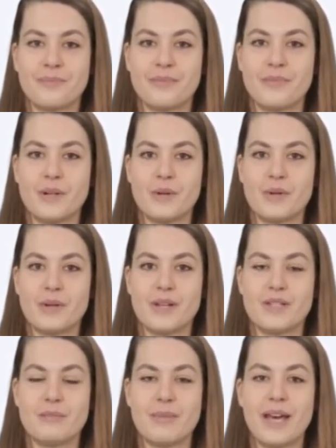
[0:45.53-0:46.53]
You'll
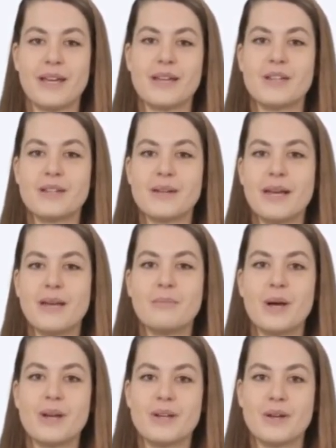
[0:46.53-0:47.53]
learn to manage and
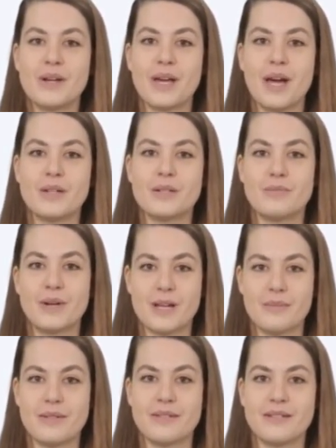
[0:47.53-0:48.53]
monitor cloud
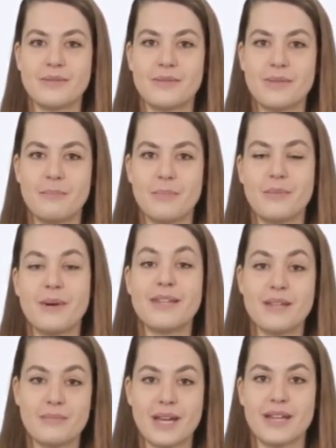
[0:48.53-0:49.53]
environments, implement
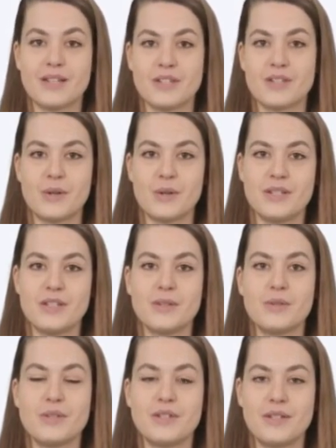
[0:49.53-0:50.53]
and manage storage
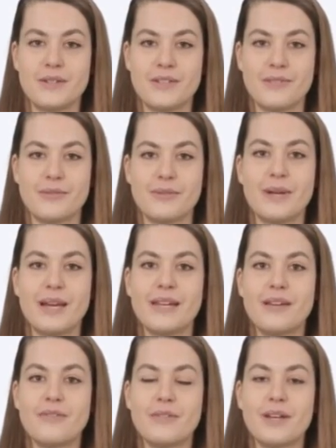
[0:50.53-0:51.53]
solutions, and
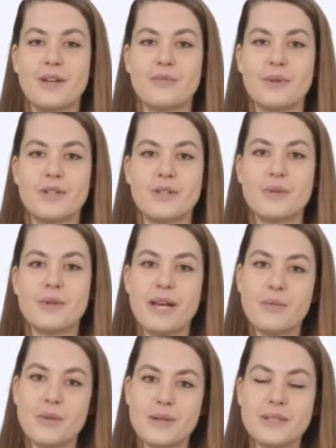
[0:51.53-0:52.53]
configure virtual
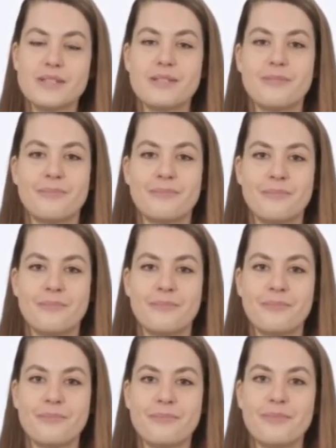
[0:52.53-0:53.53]
networks.
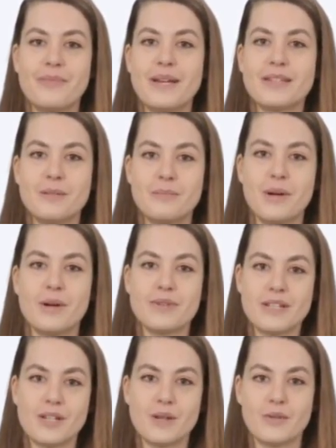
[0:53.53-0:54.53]
It's the
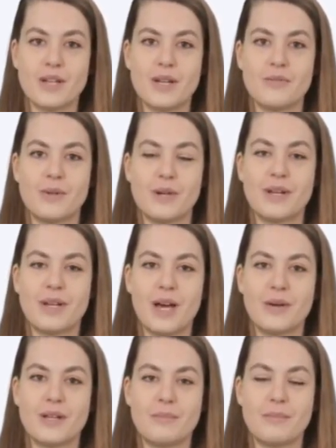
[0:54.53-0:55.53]
perfect career for a
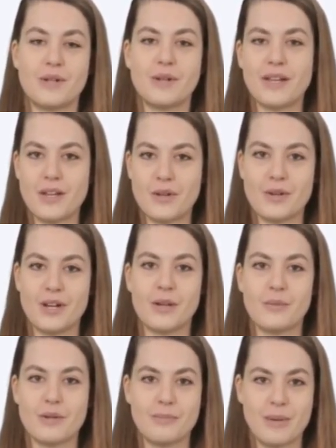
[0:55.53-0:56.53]
cloud computing
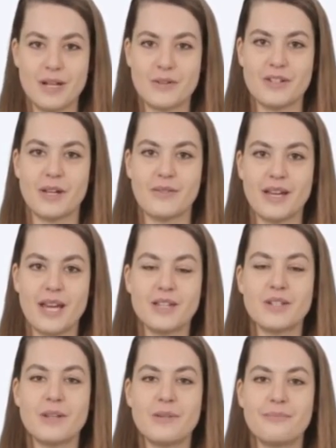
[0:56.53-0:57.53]
career with Microsoft
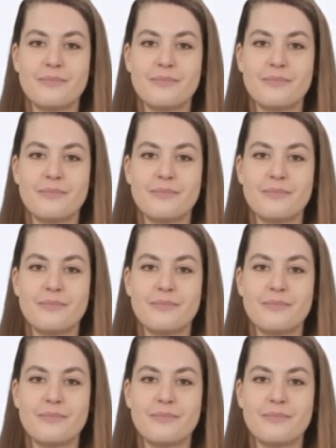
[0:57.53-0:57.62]
Azure.